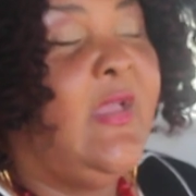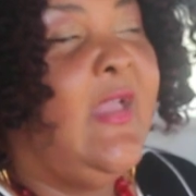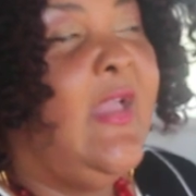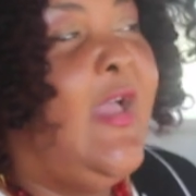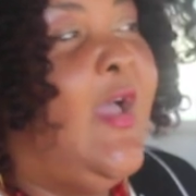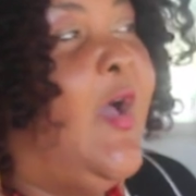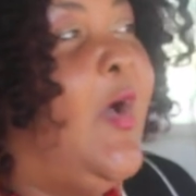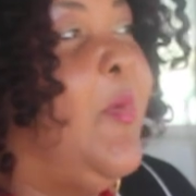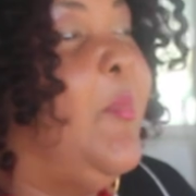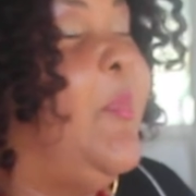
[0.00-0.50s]

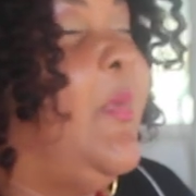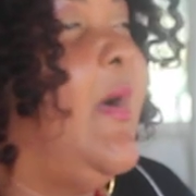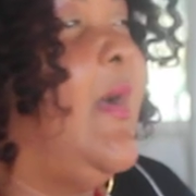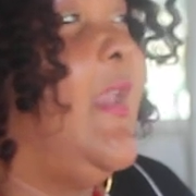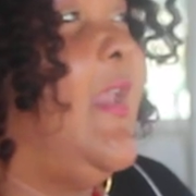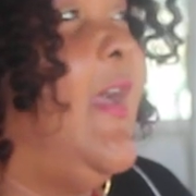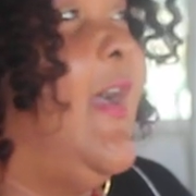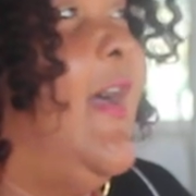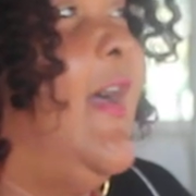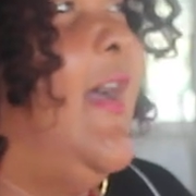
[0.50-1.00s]
but
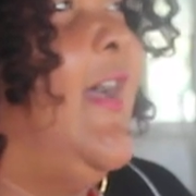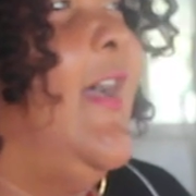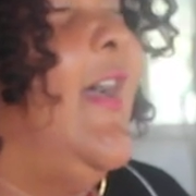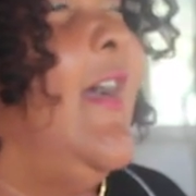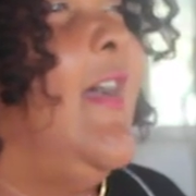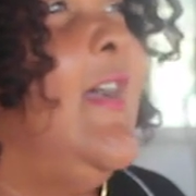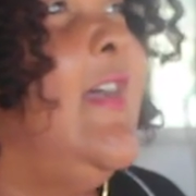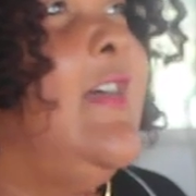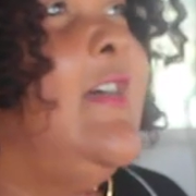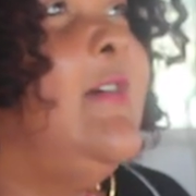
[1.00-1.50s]

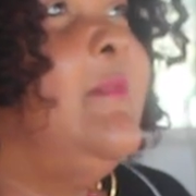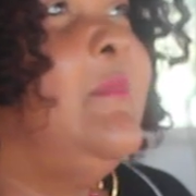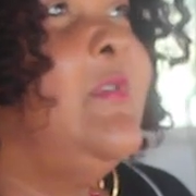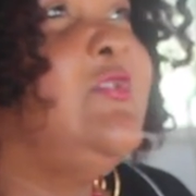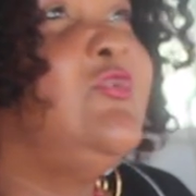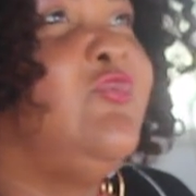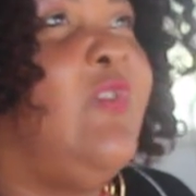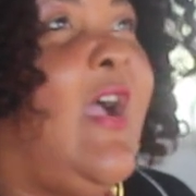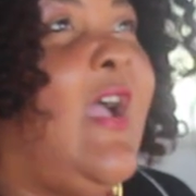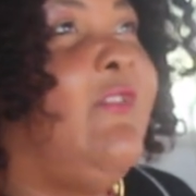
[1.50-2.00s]
uh,
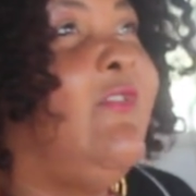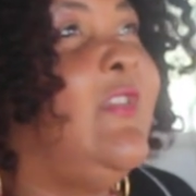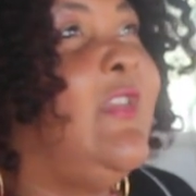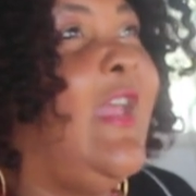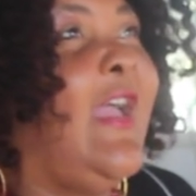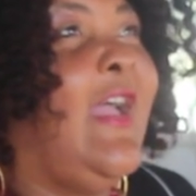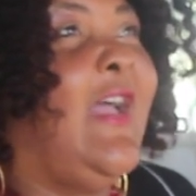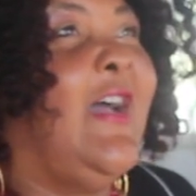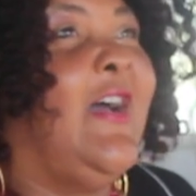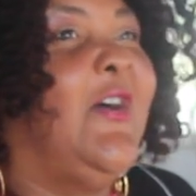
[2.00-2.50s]
but driving
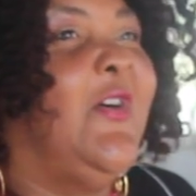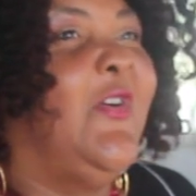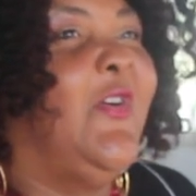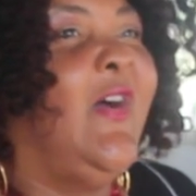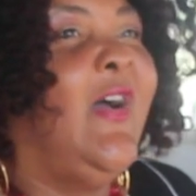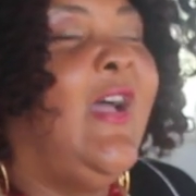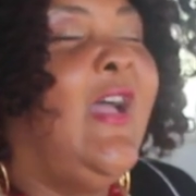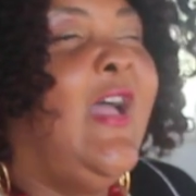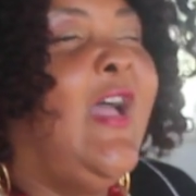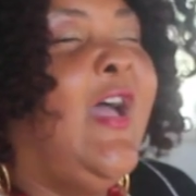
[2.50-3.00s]
down,
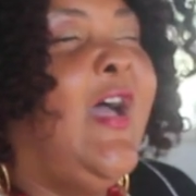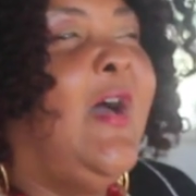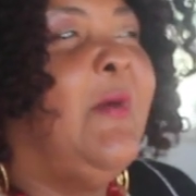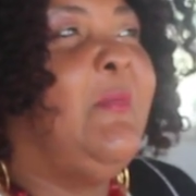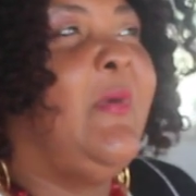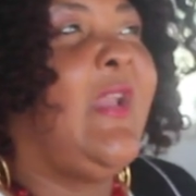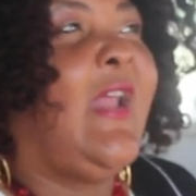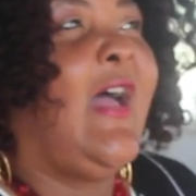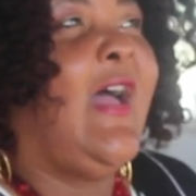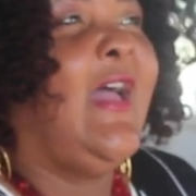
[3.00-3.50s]

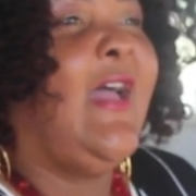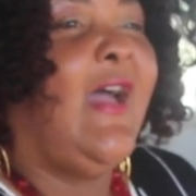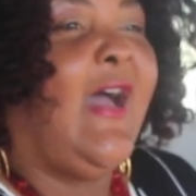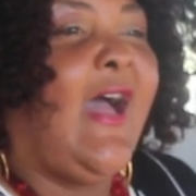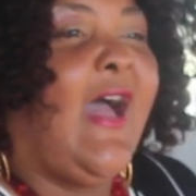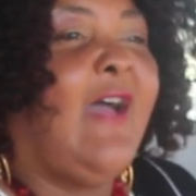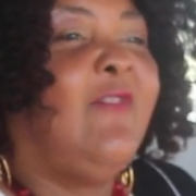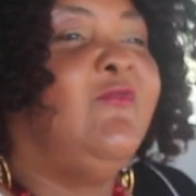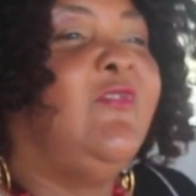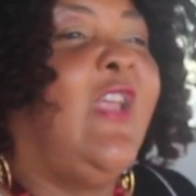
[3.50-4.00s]
in but the I, white
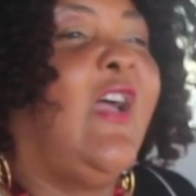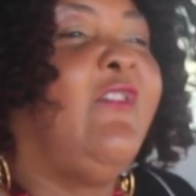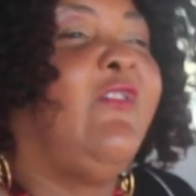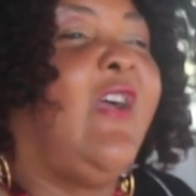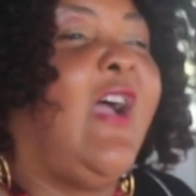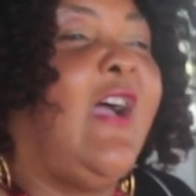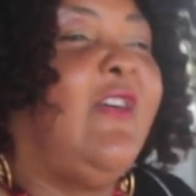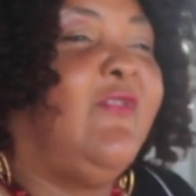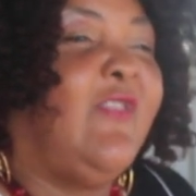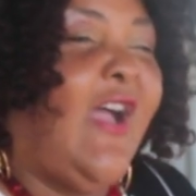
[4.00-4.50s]
I've never
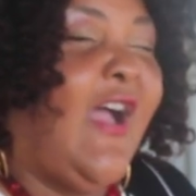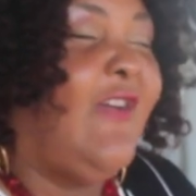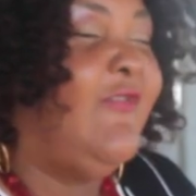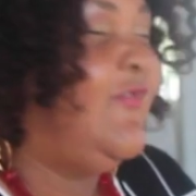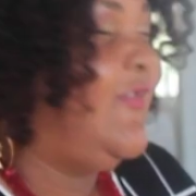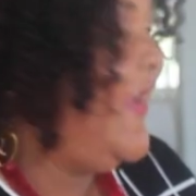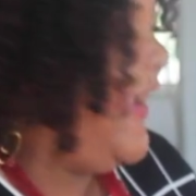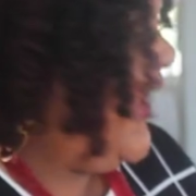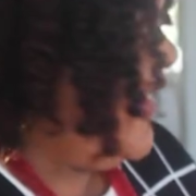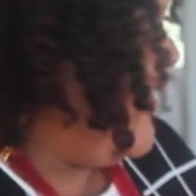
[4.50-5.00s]
truck? I,
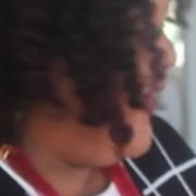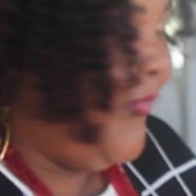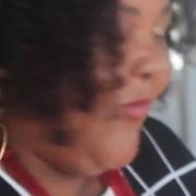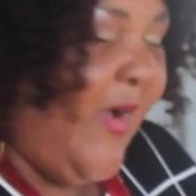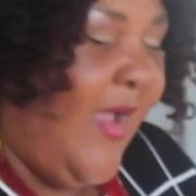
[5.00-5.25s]
have in a